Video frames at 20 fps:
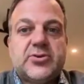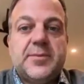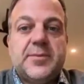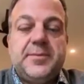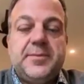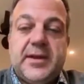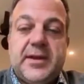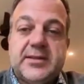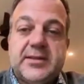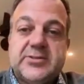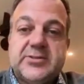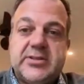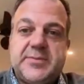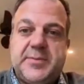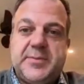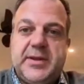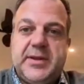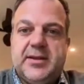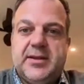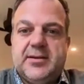Thanks, Rob. Yeah, it's
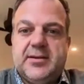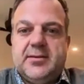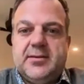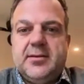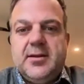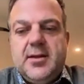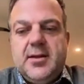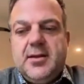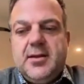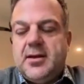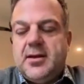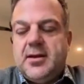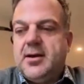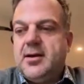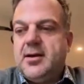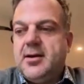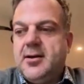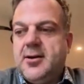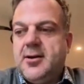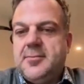great to be here.
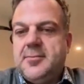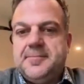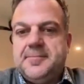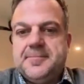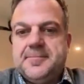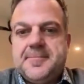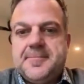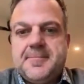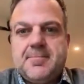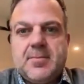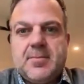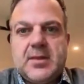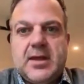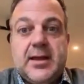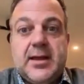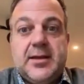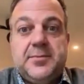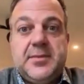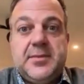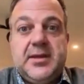I'm
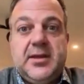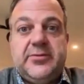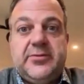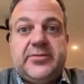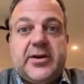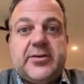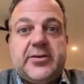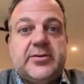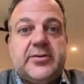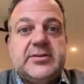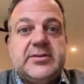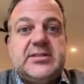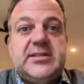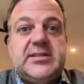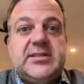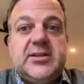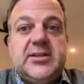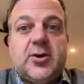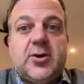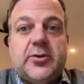the founder and
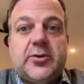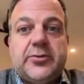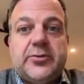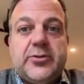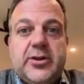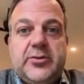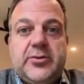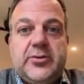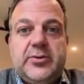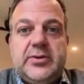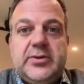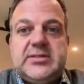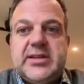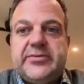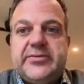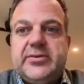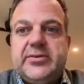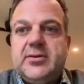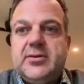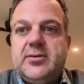CEO of
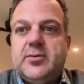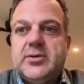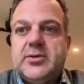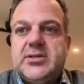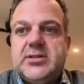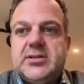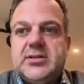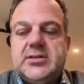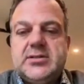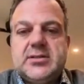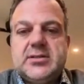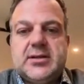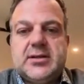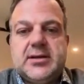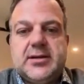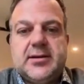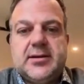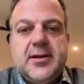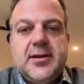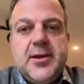33Seven, which is
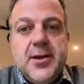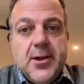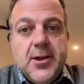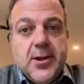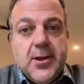the